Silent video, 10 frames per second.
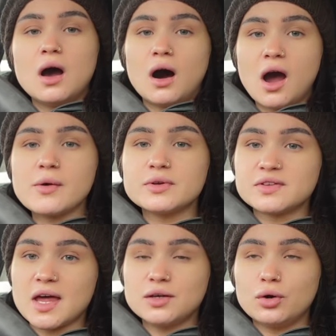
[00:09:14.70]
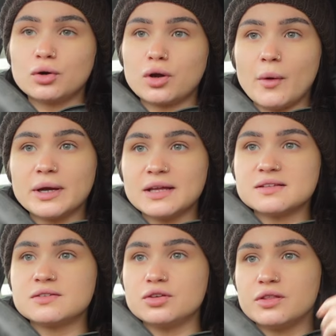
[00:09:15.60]
I was then not going
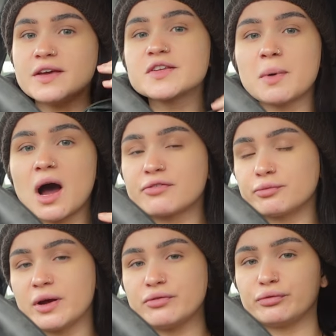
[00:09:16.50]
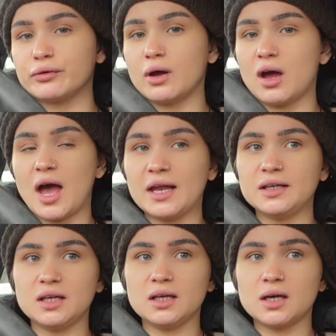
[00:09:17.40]
into this birth with
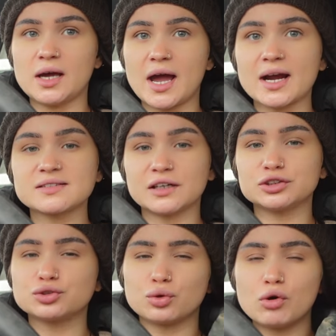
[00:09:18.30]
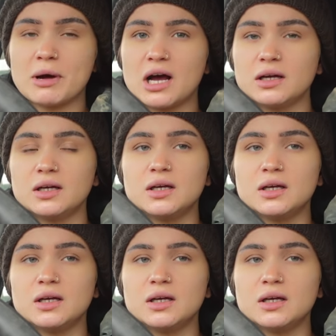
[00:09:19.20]
any excess trauma,